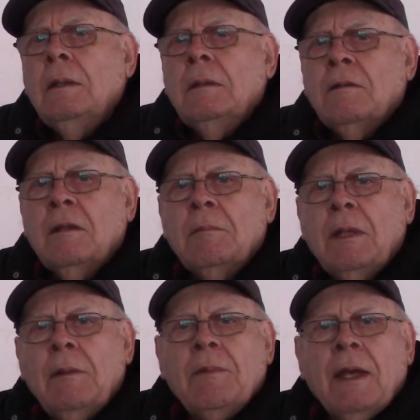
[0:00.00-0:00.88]

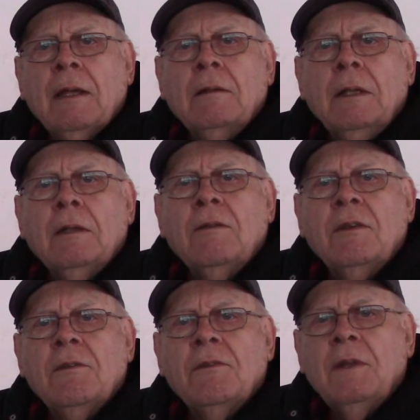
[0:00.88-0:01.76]
sometimes act like as
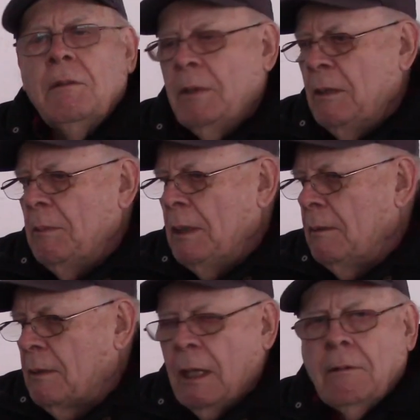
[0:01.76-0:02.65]
if they may
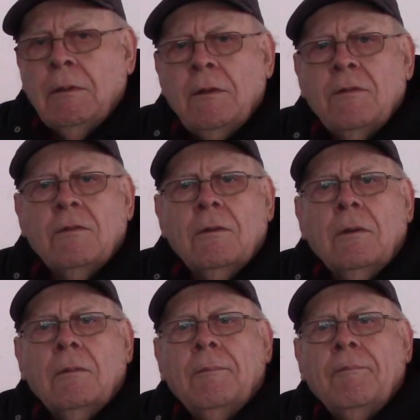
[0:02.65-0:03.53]
be tyrants,
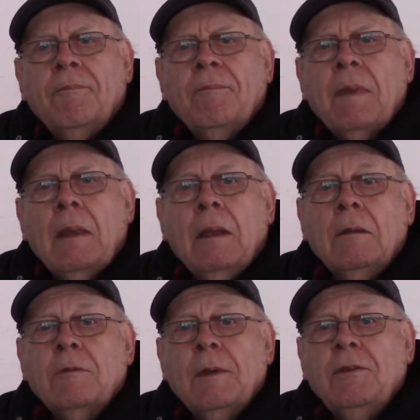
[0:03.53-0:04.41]

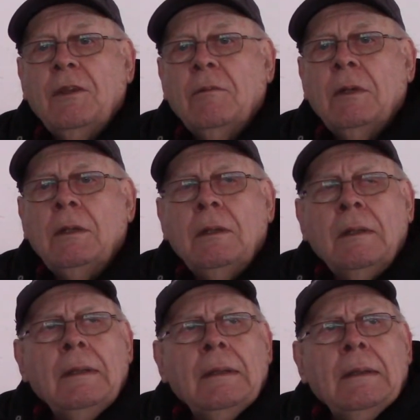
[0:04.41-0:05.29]
especially when
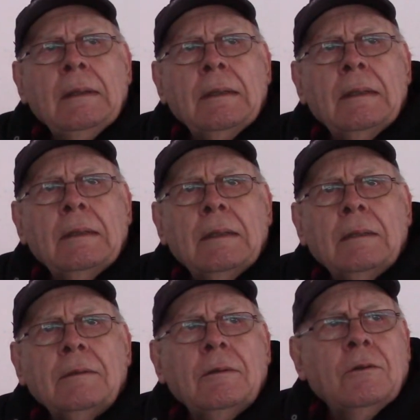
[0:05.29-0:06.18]

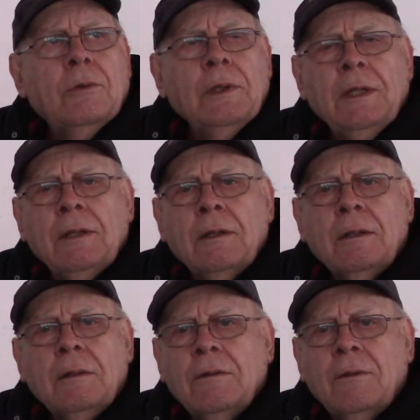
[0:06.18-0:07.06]

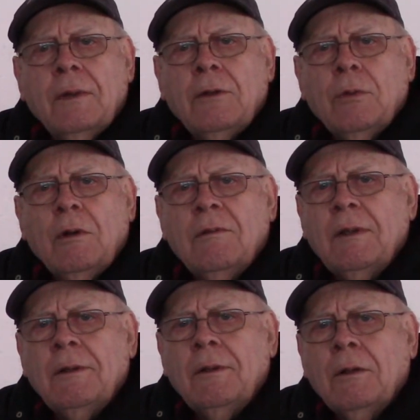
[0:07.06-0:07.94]

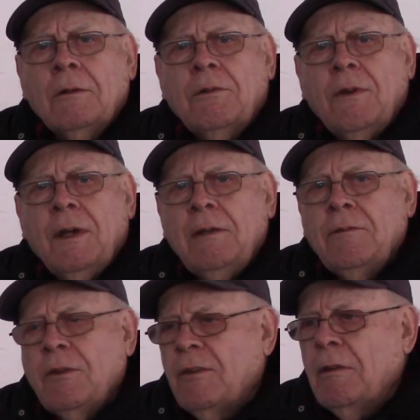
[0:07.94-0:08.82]
$1,200 fine
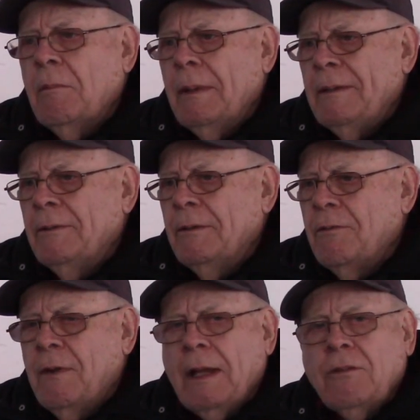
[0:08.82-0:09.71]
for some minor
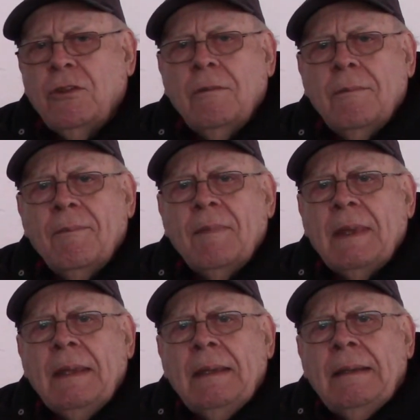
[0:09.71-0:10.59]
infraction.
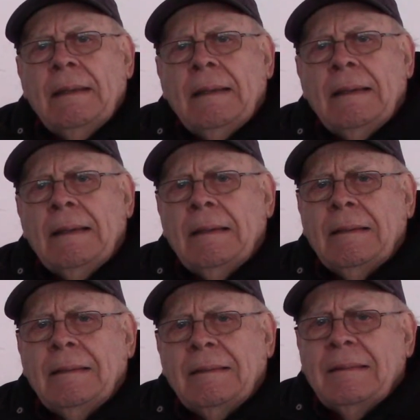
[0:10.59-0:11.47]

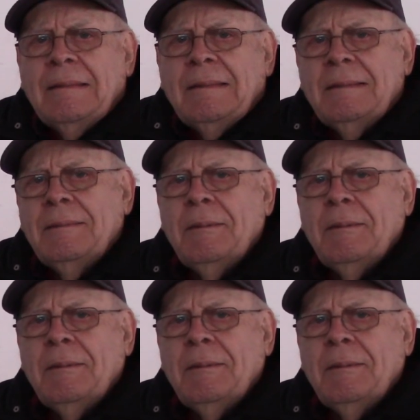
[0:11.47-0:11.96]
They're